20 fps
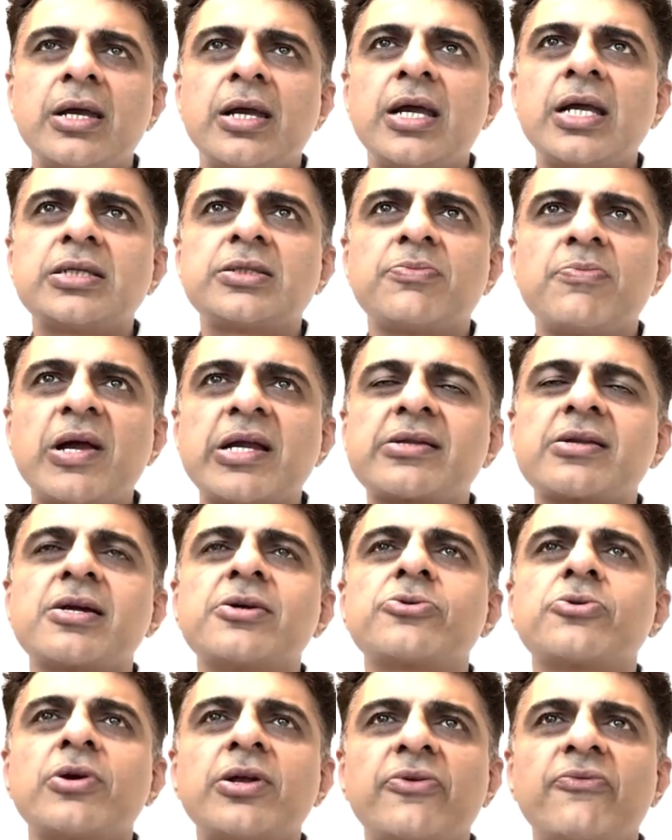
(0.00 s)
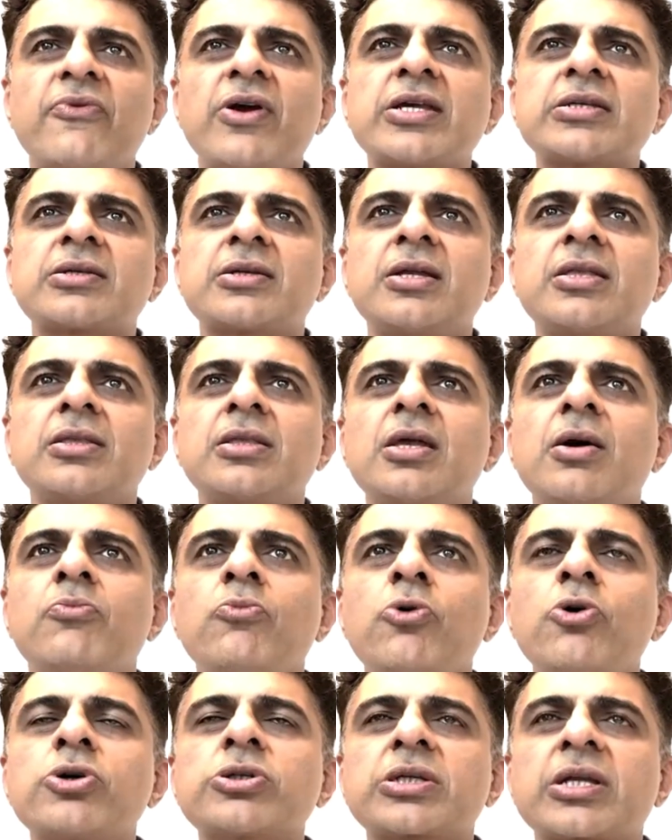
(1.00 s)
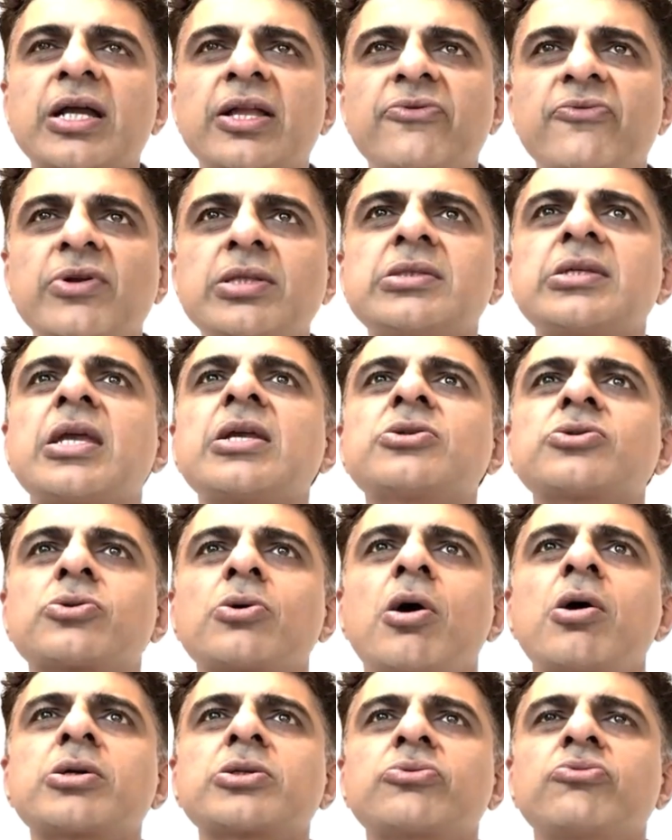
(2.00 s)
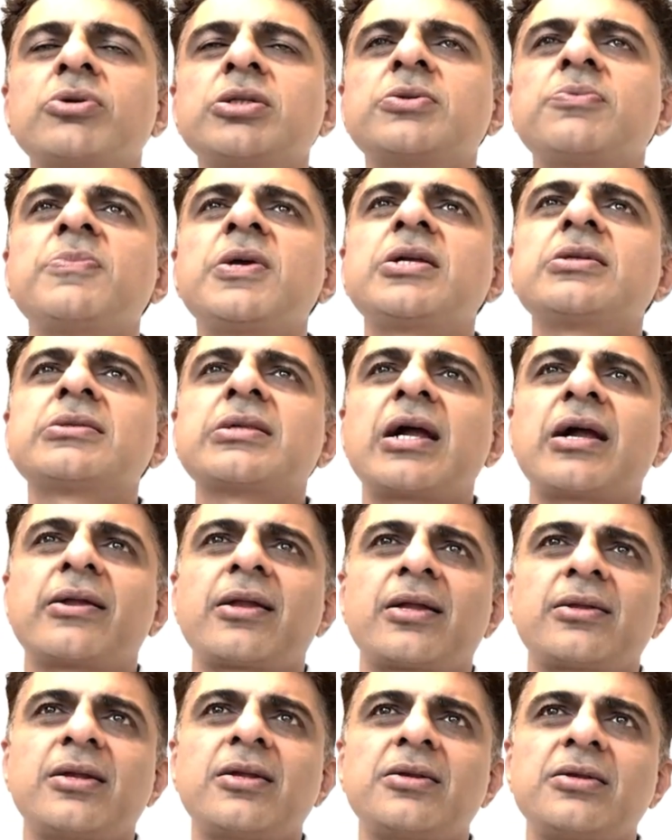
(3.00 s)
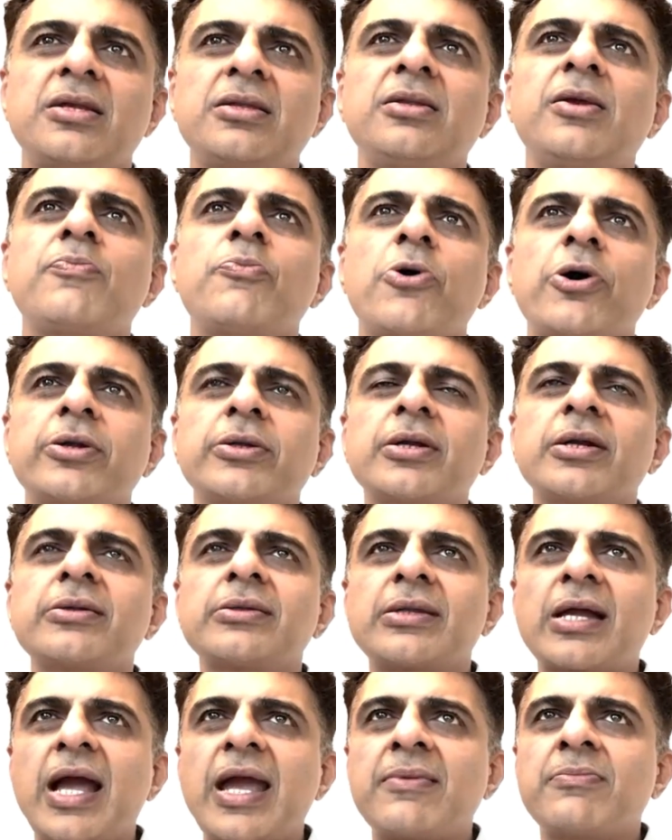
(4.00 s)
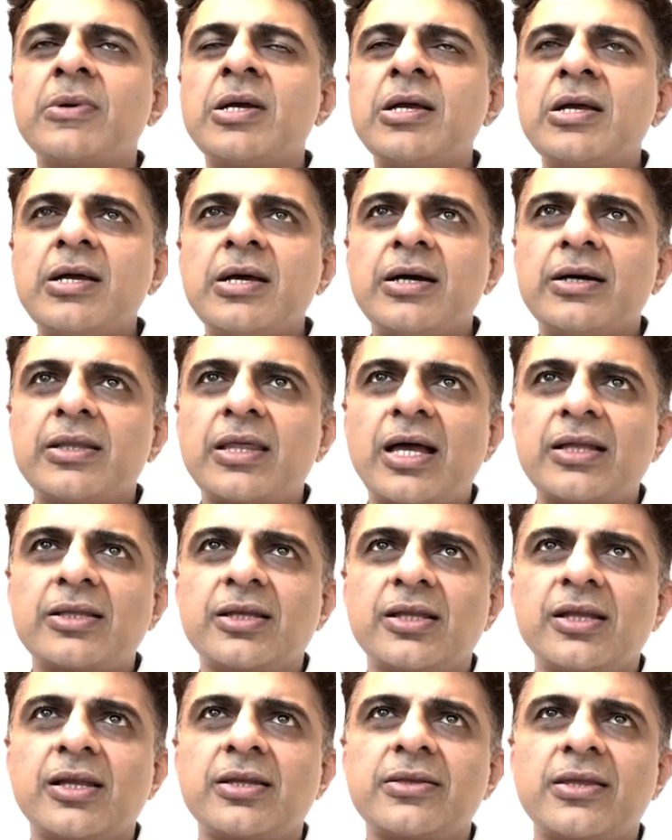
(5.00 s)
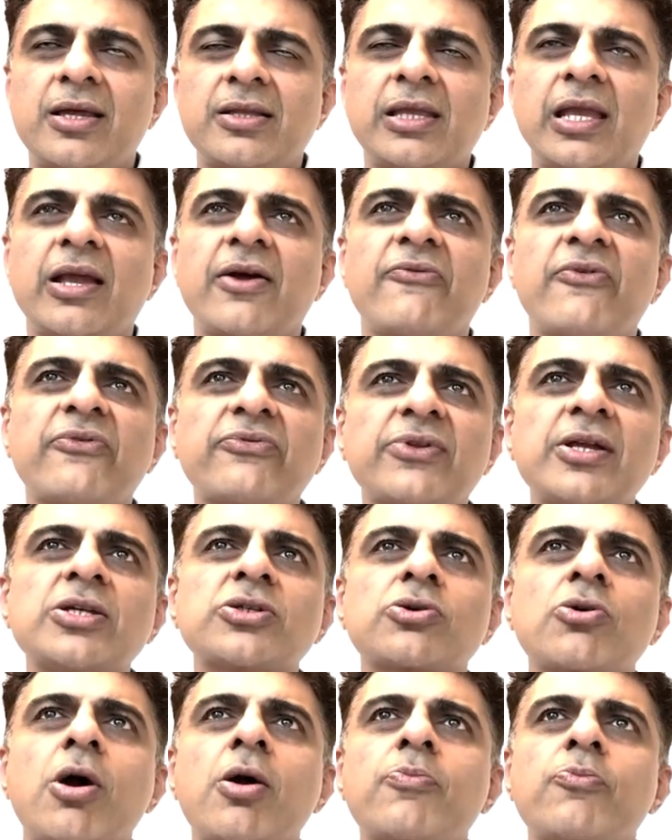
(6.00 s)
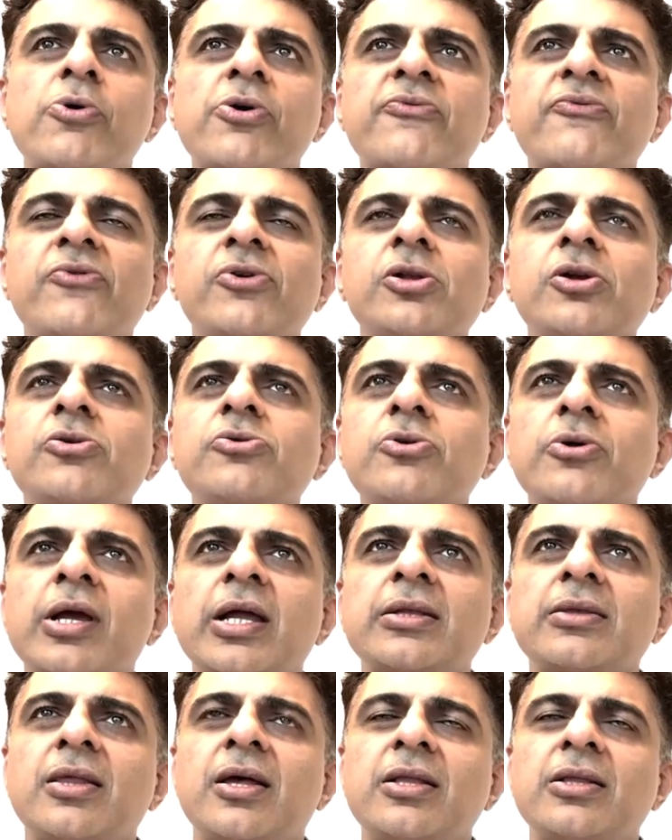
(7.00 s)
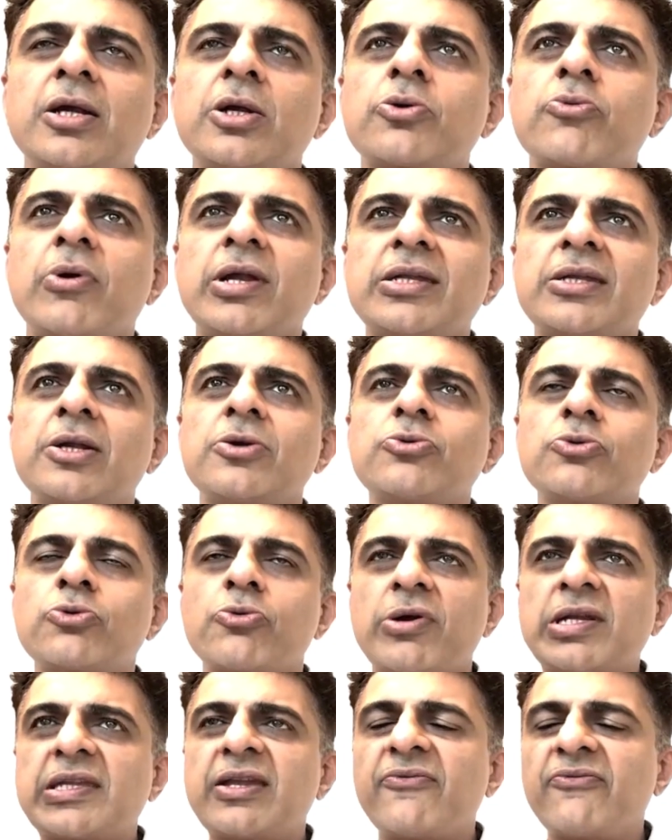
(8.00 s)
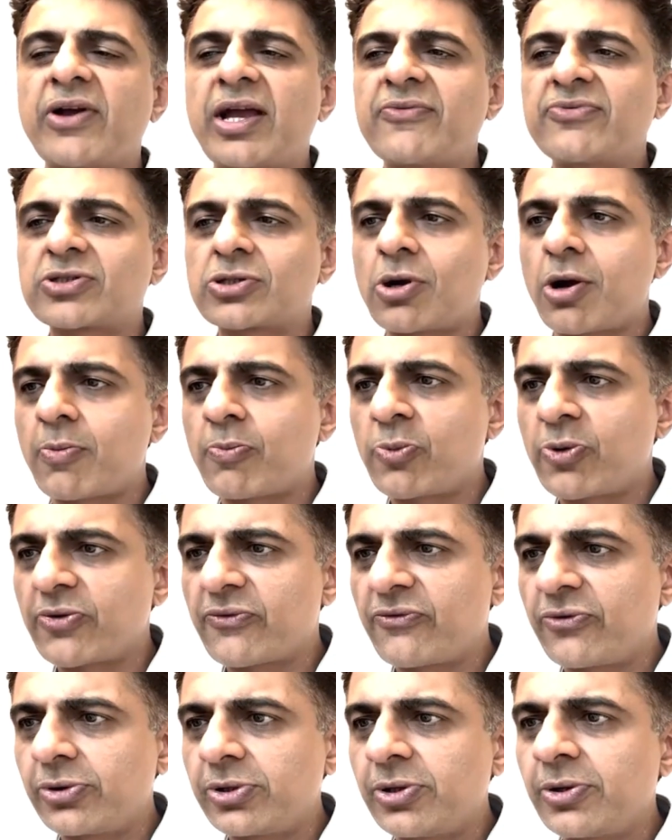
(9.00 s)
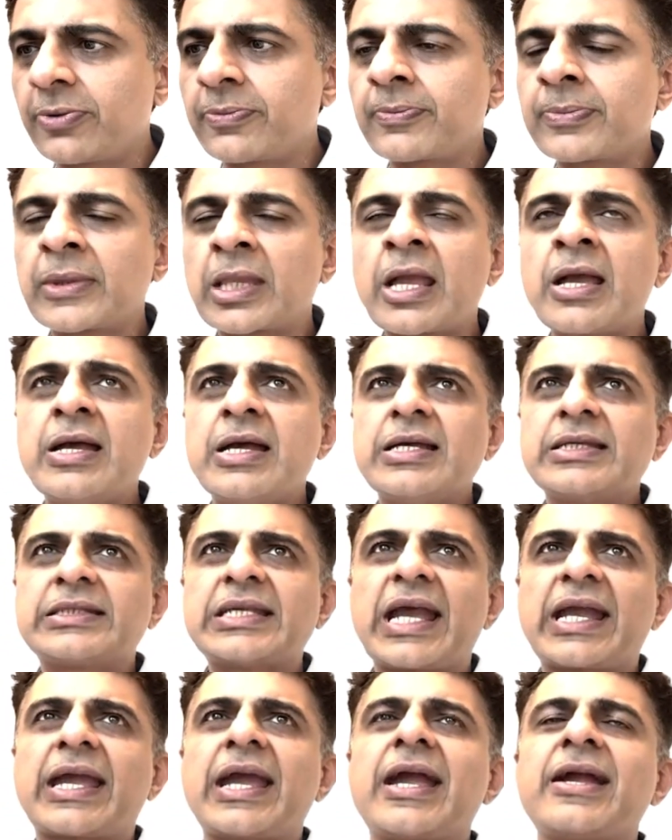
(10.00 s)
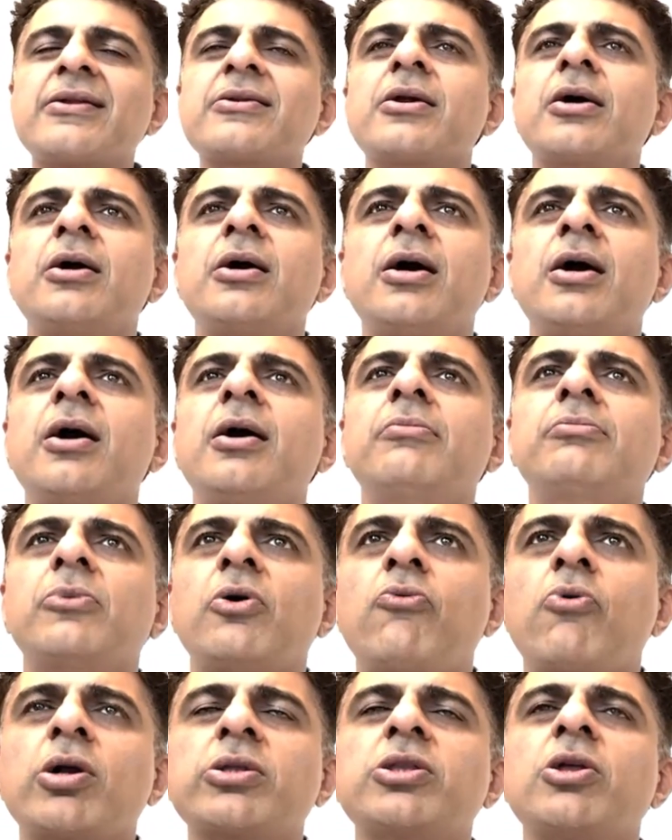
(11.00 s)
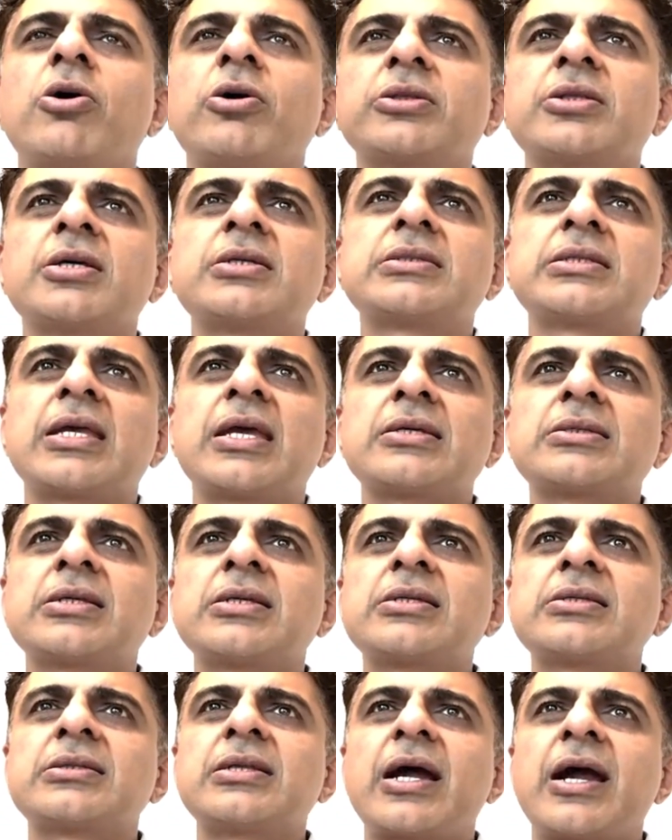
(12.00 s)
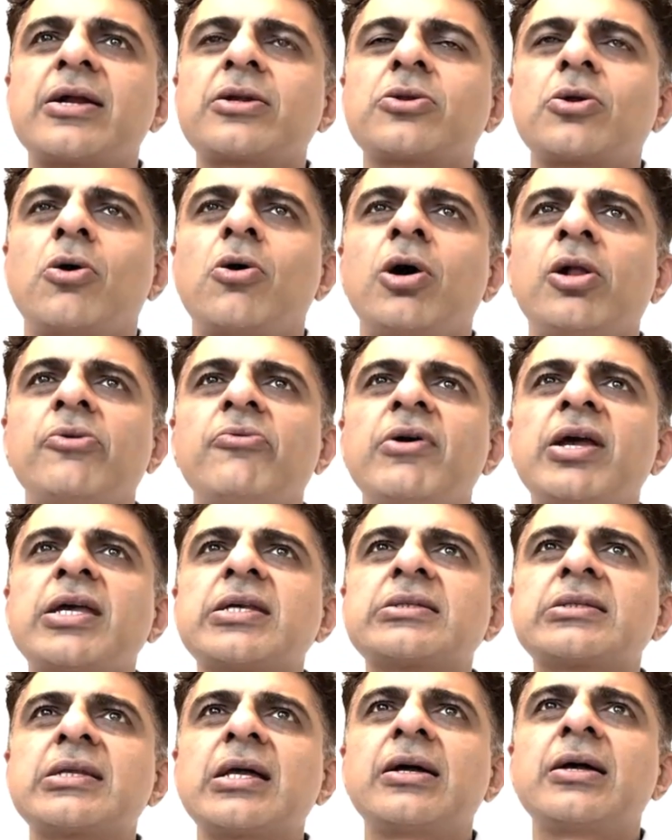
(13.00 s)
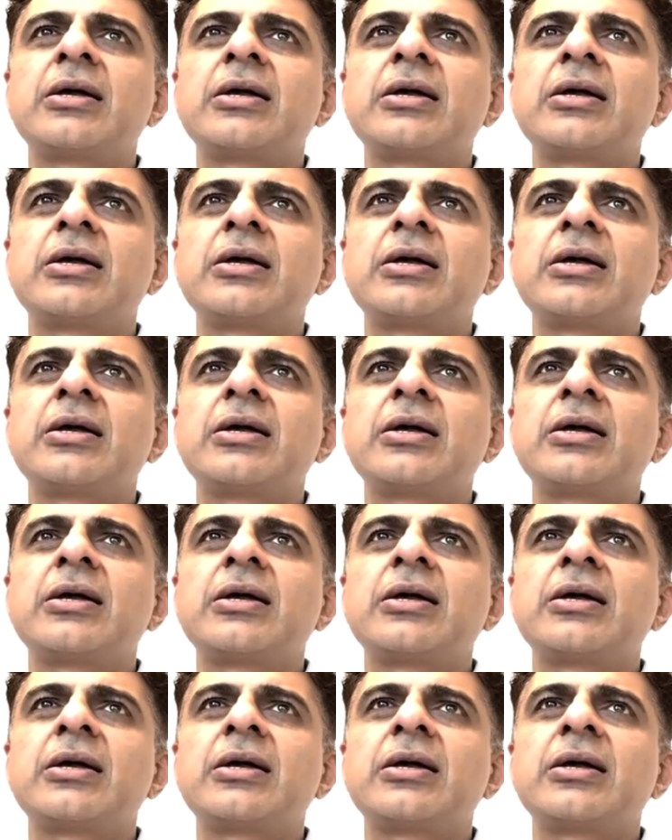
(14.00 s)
it's better to invest in the most convincing stocks, which means that at any point in time, rather than running a 50 stock portfolio, you can run a 20 to 25 stock portfolio. Second, what the author says is that always